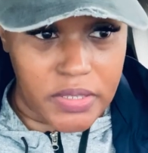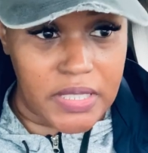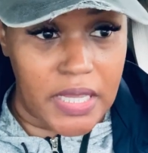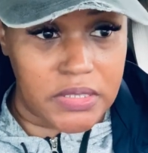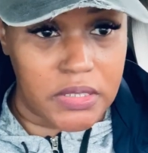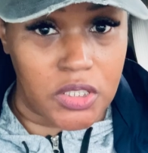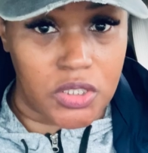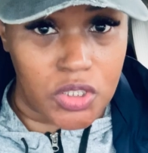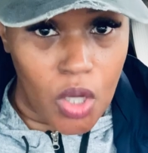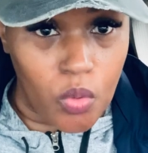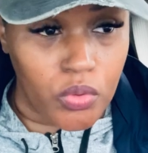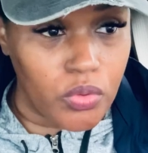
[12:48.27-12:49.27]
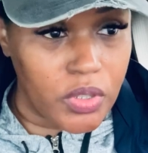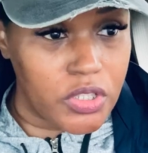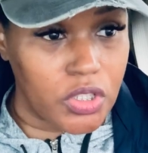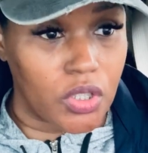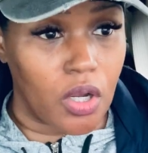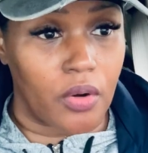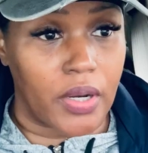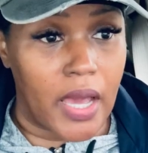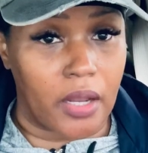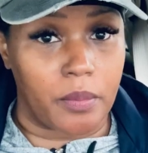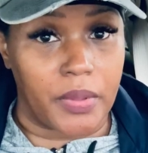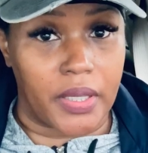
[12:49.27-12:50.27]
because as an adult you need to learn
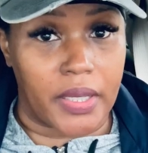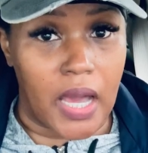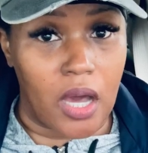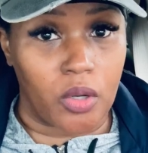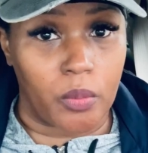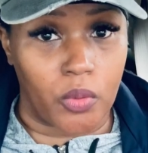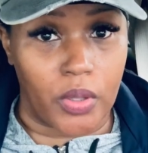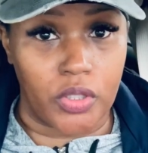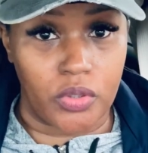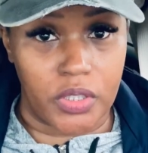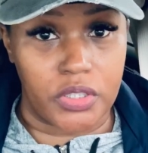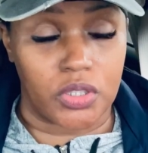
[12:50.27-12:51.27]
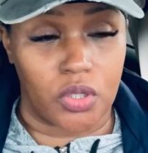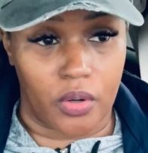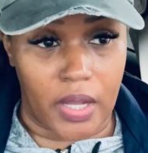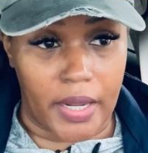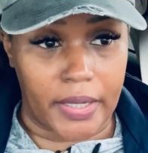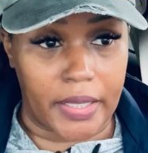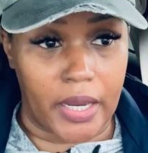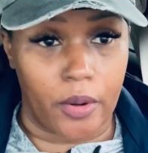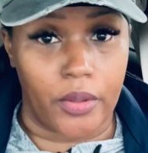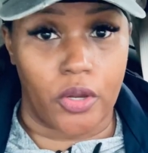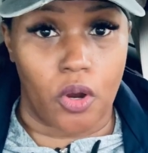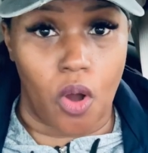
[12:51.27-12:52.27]
how to be accountable and you need to learn how to
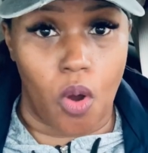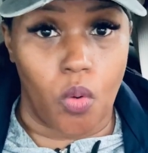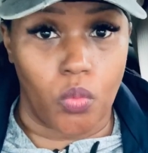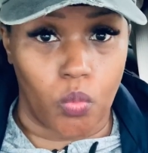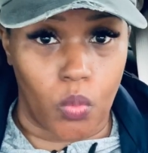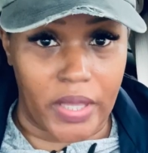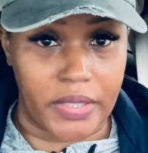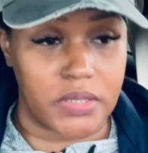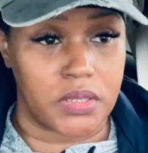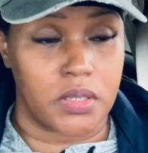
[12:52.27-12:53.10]
carry your own weight.